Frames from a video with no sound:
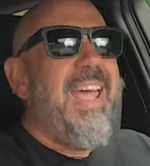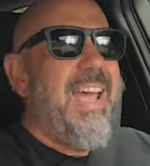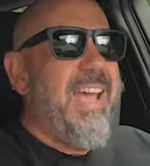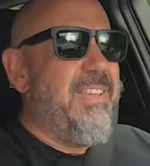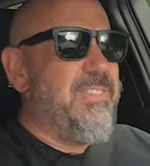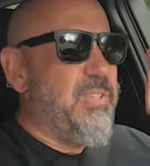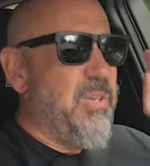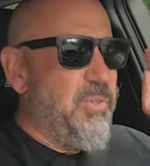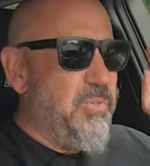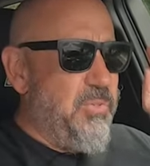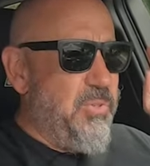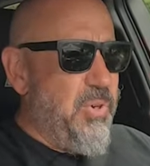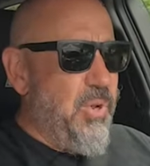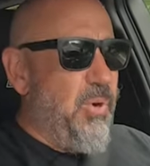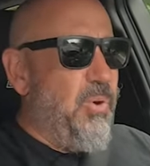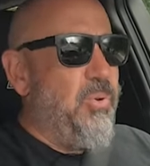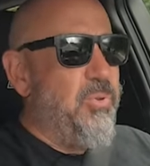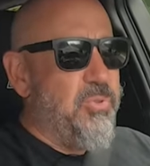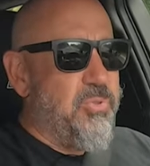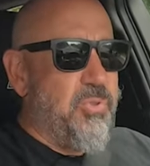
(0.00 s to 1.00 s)
Has
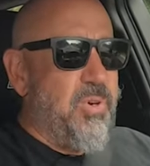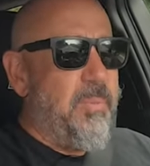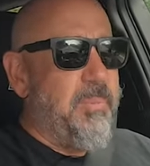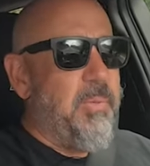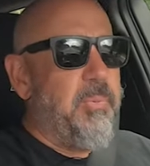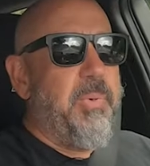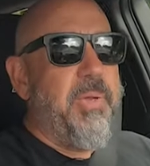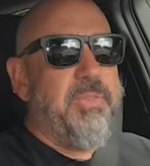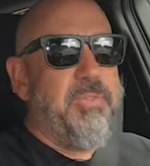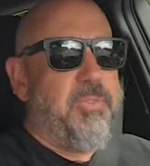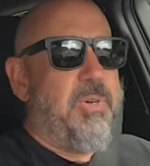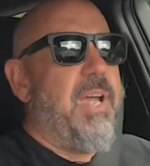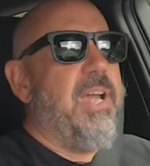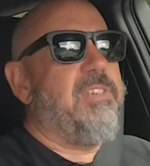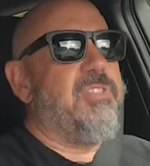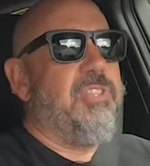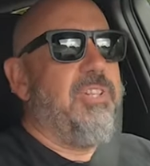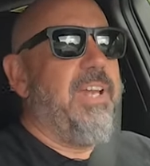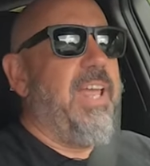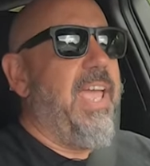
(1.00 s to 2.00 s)
no trouble with
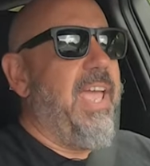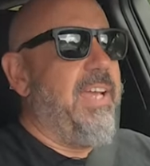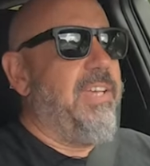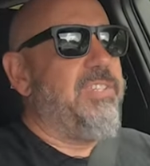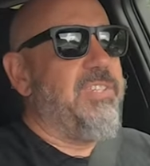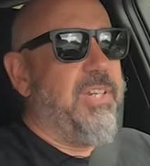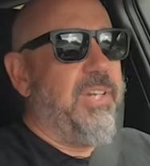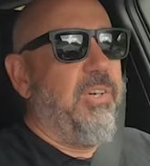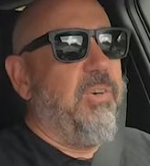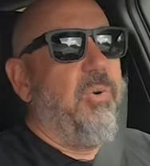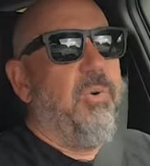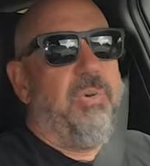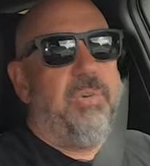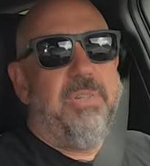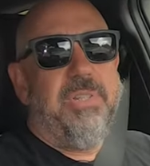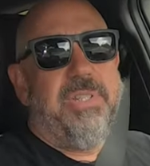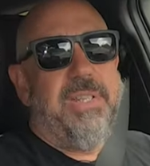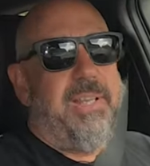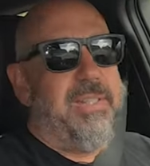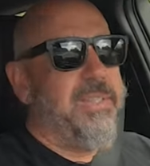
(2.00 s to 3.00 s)
traction exiting
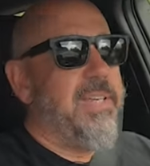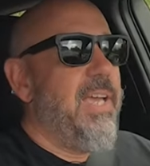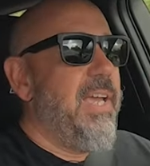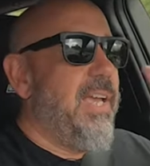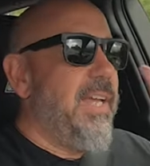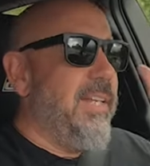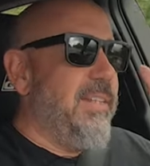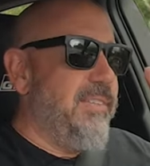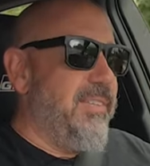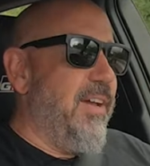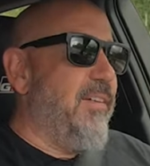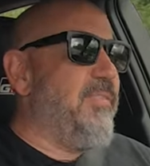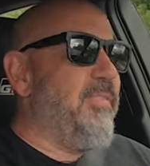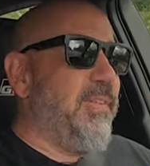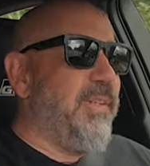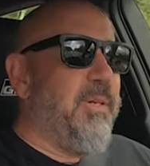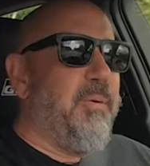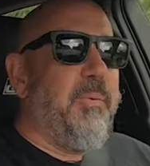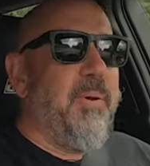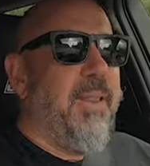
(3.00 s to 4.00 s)
corners, and that's
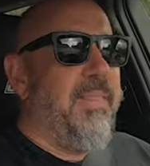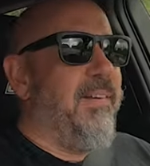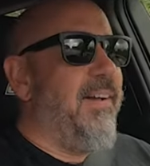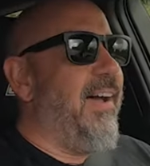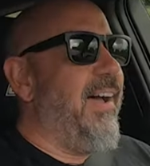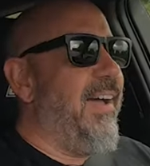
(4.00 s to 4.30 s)
definitely one of the